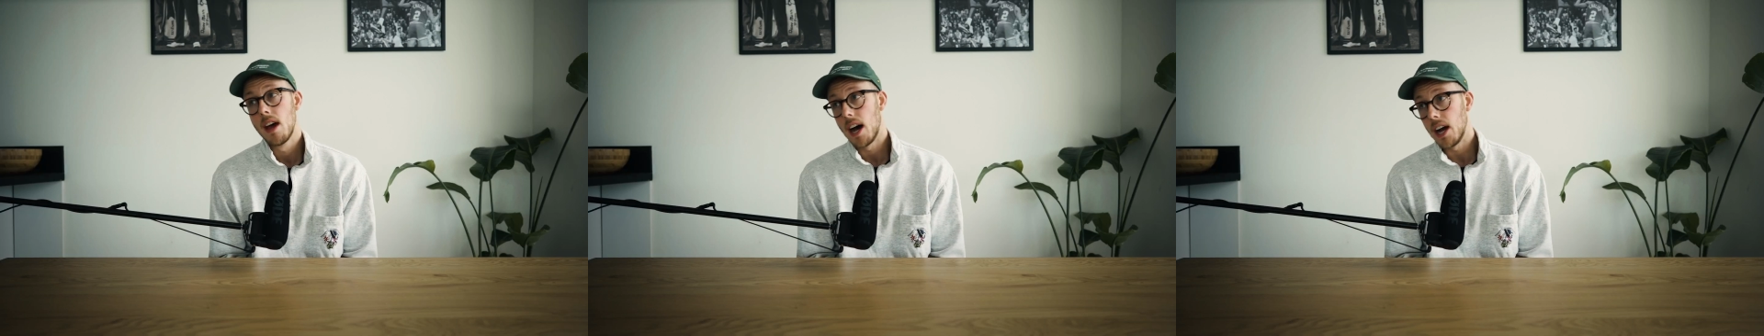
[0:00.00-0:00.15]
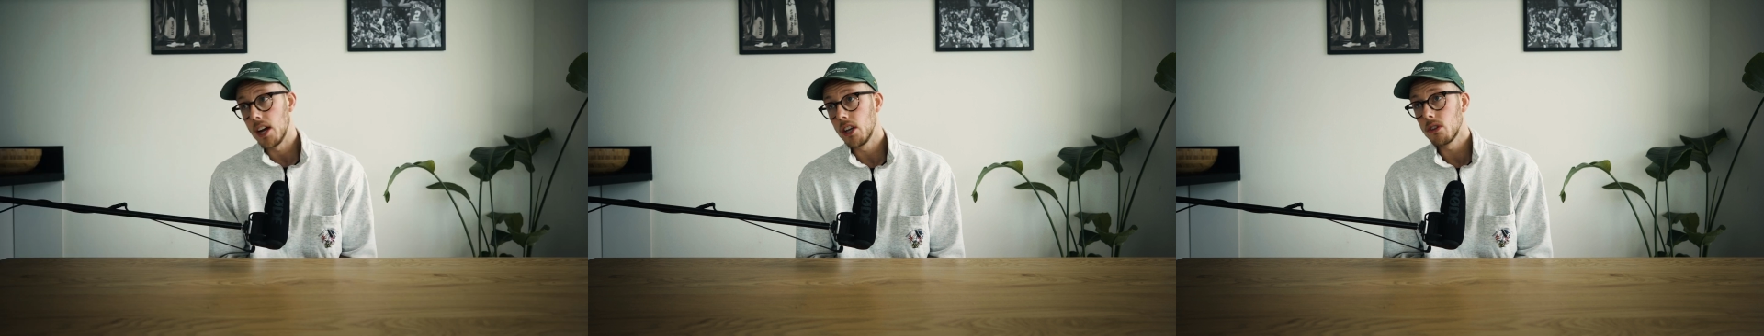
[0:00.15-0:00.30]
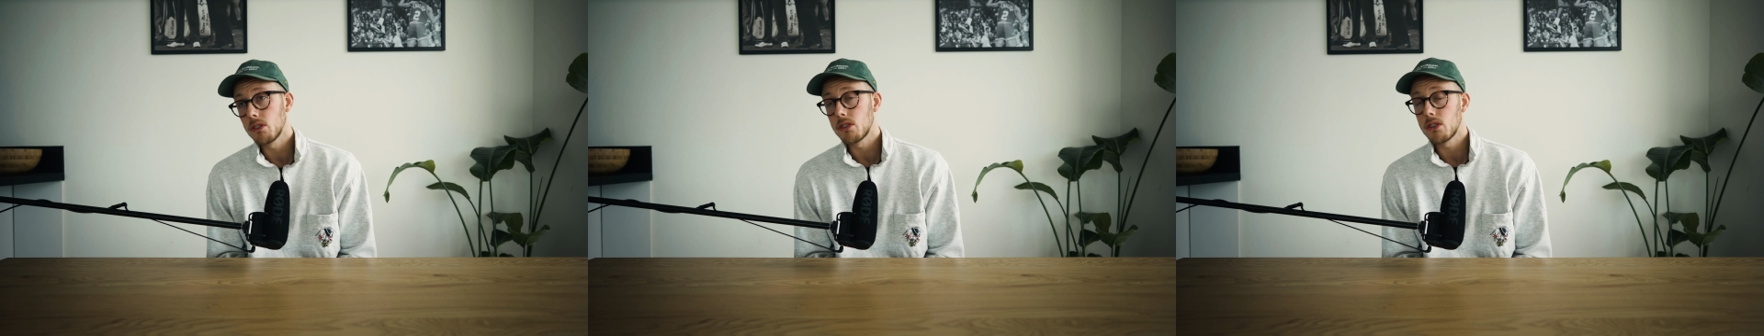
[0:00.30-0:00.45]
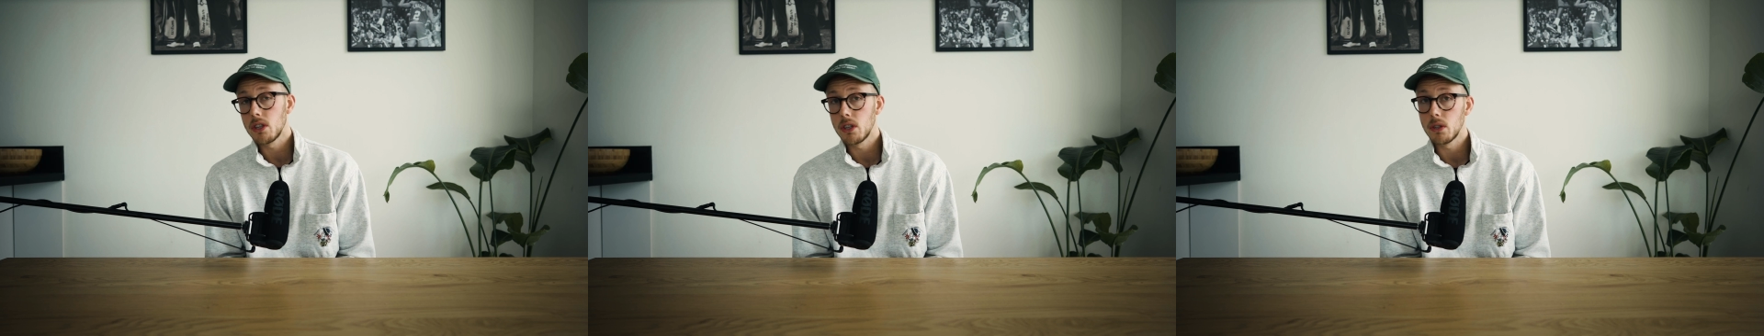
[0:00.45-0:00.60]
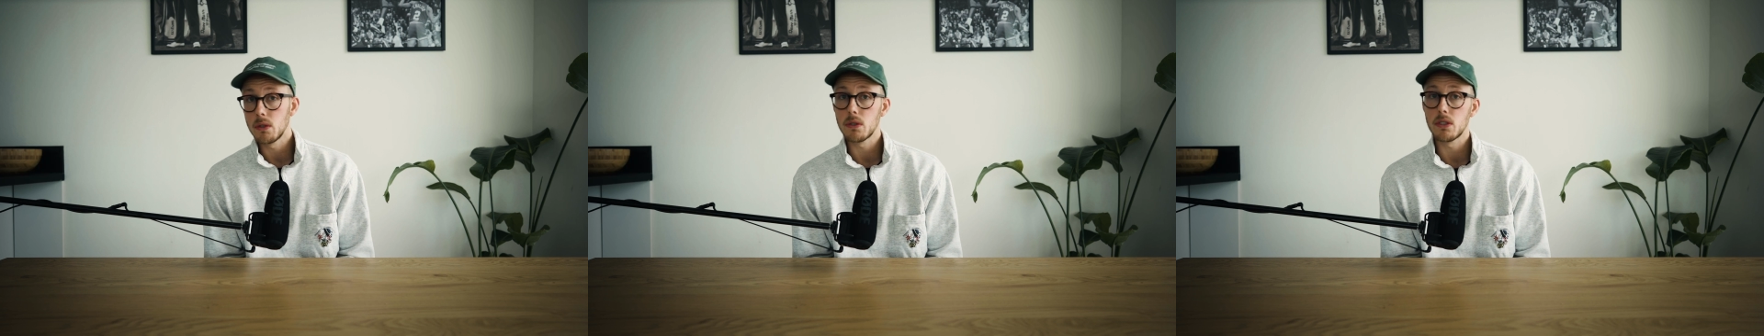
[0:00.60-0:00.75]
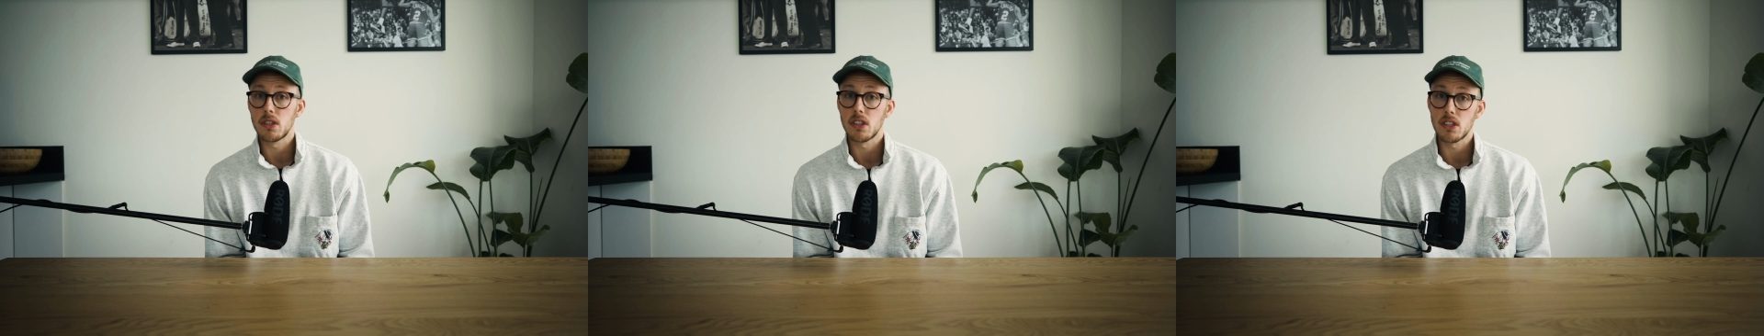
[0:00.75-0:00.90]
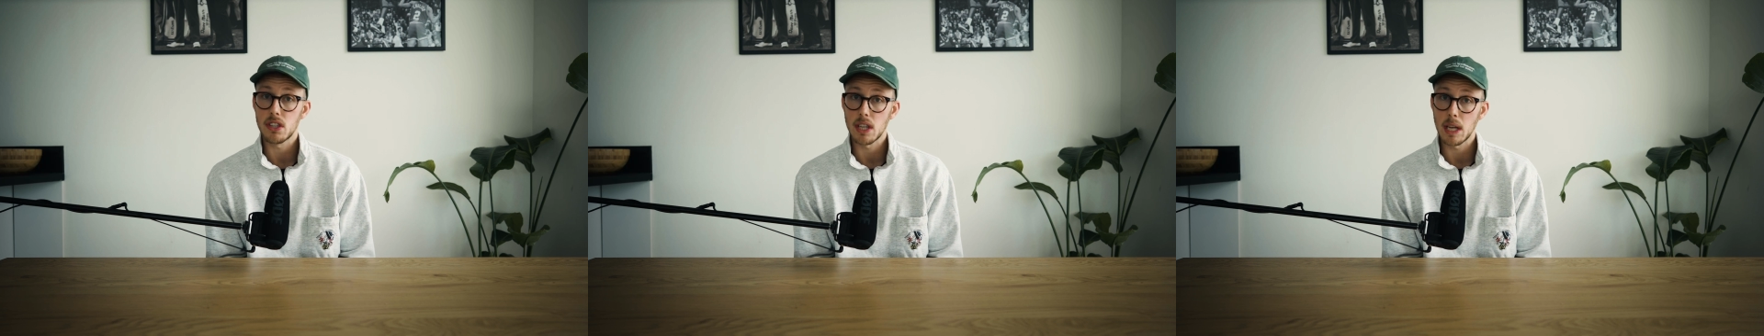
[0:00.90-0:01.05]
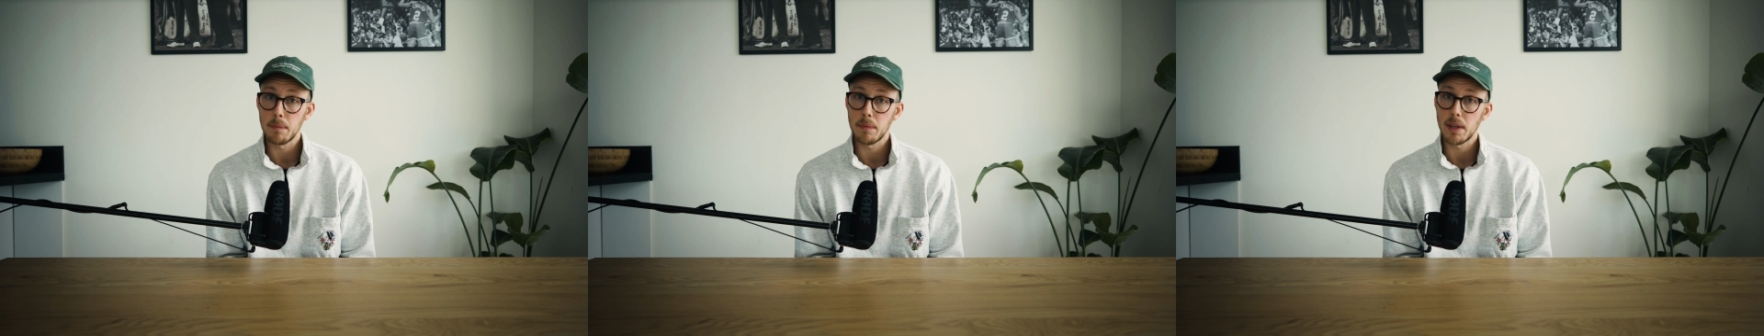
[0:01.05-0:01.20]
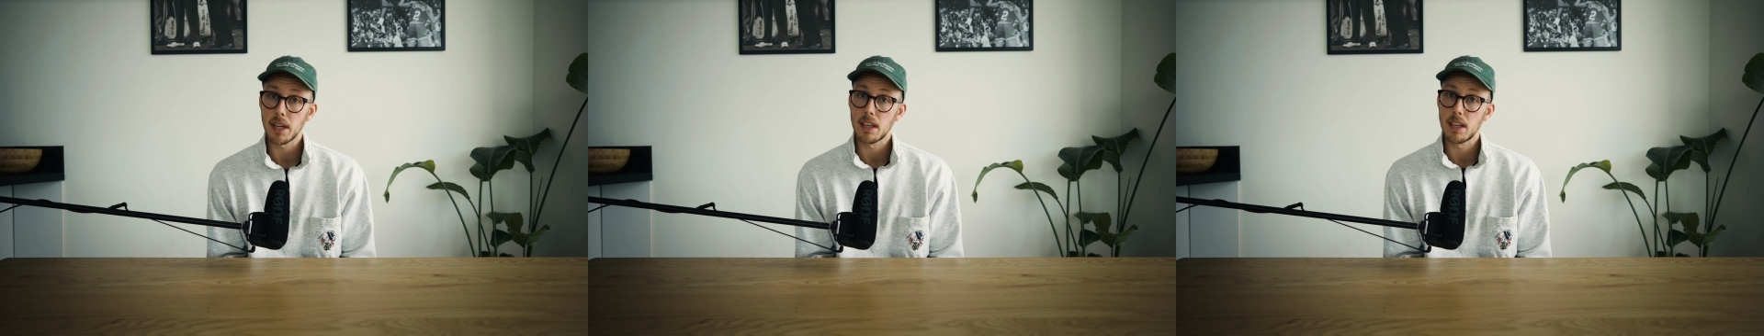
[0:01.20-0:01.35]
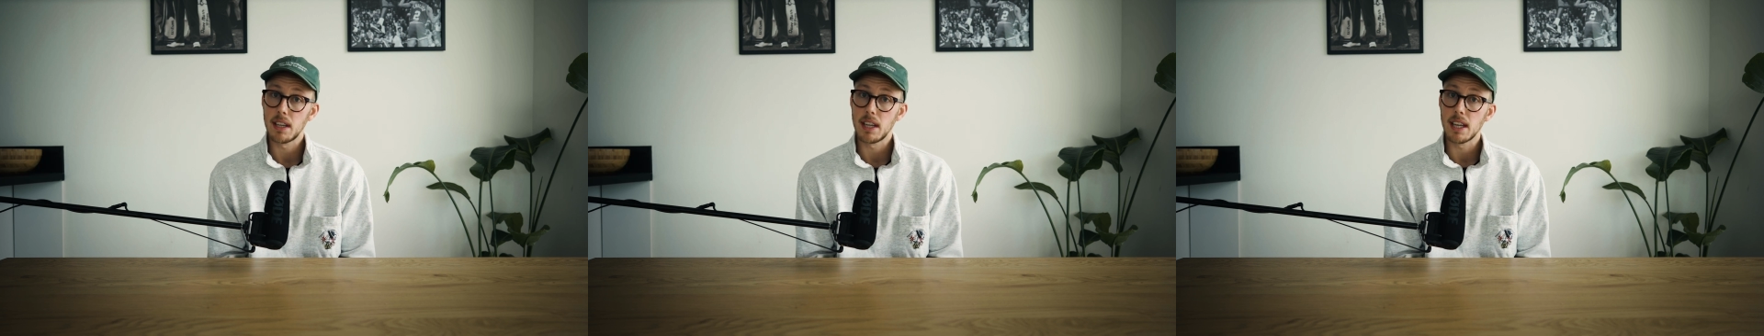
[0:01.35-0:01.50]
I also used the same
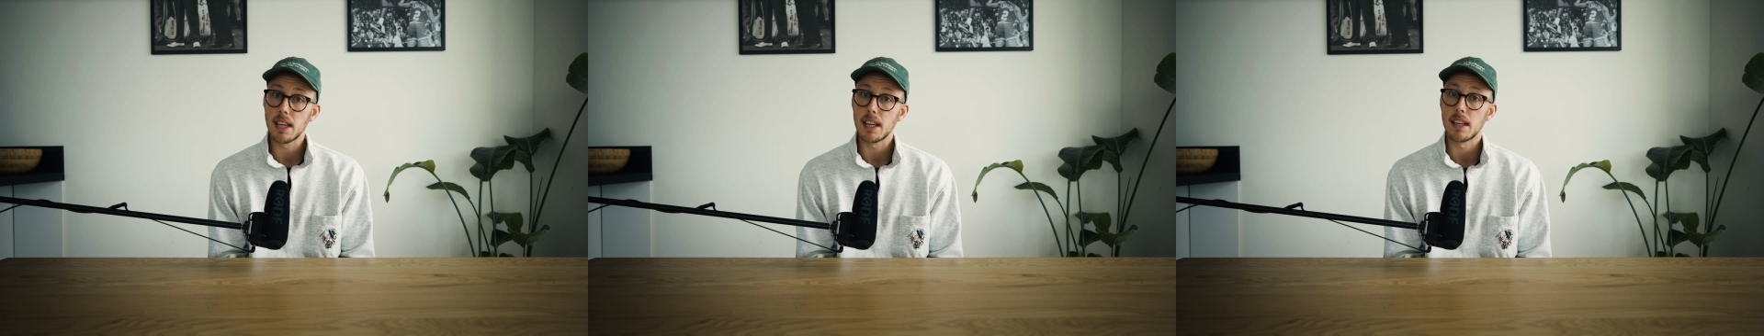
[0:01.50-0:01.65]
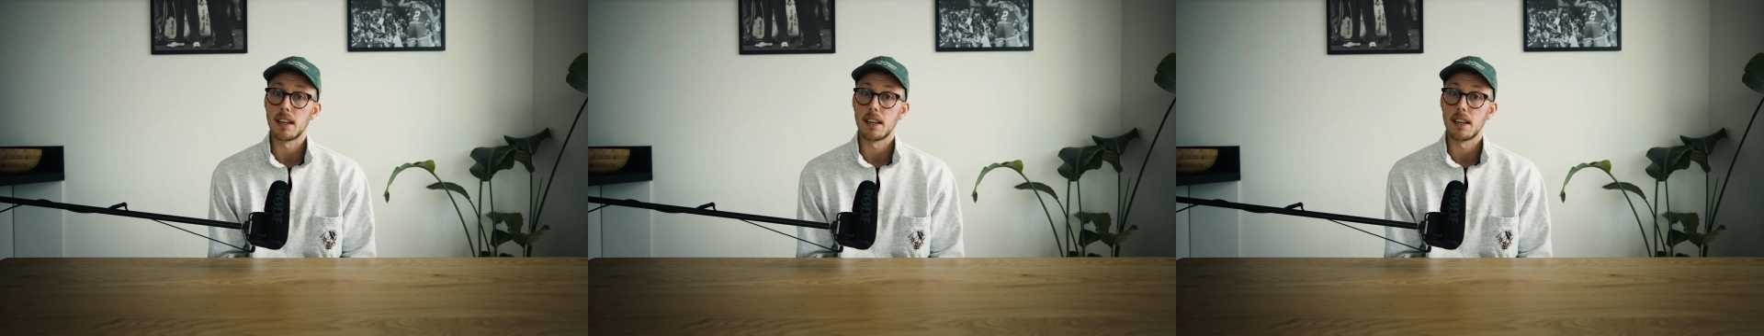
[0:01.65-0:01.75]
technique in